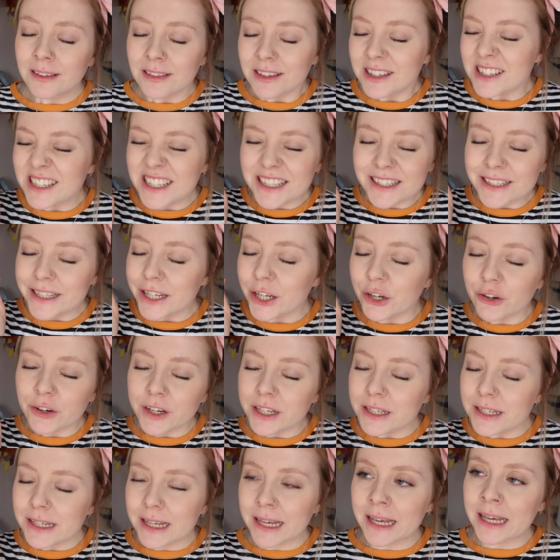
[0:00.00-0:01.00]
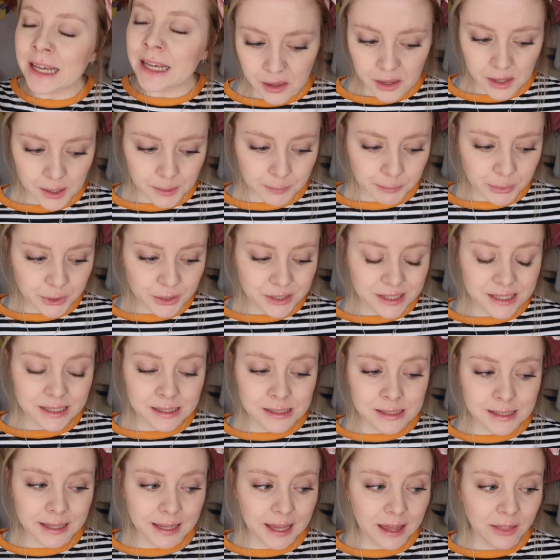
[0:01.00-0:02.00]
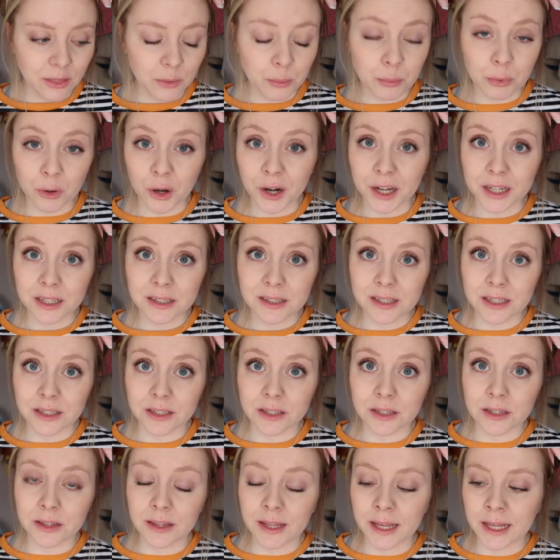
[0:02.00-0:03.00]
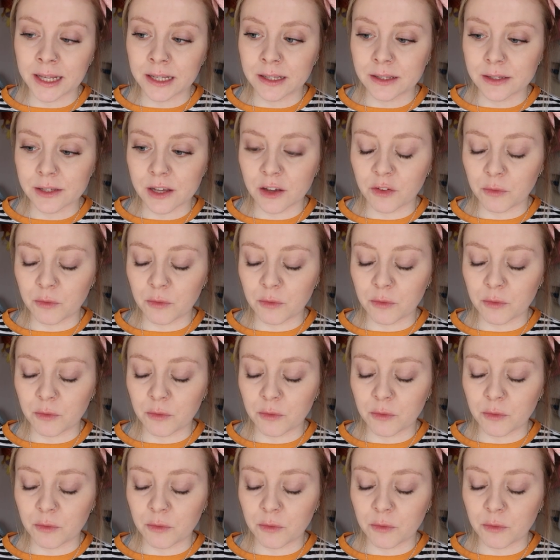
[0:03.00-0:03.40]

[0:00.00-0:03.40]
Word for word: the nitty gritty putting together prices and things.